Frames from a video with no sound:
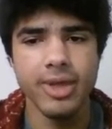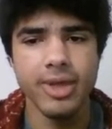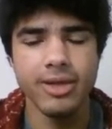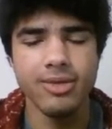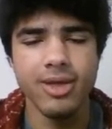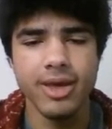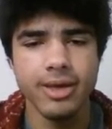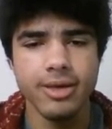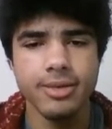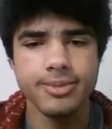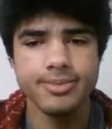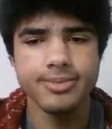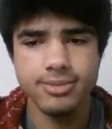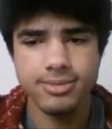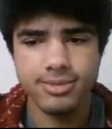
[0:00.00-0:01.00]
like
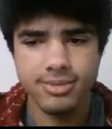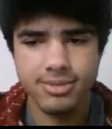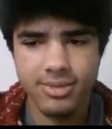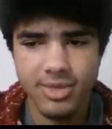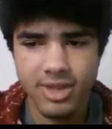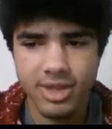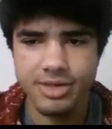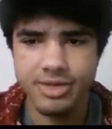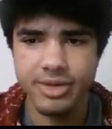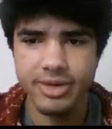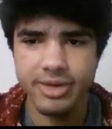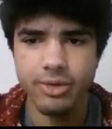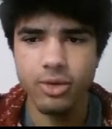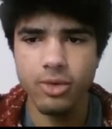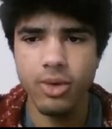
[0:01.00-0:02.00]
because
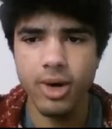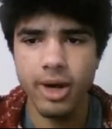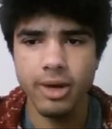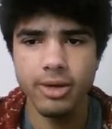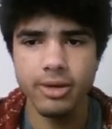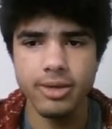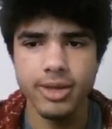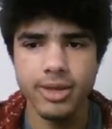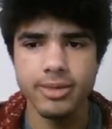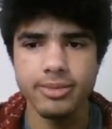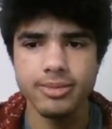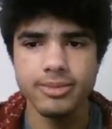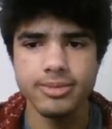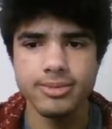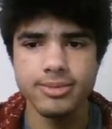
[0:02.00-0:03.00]
like for a while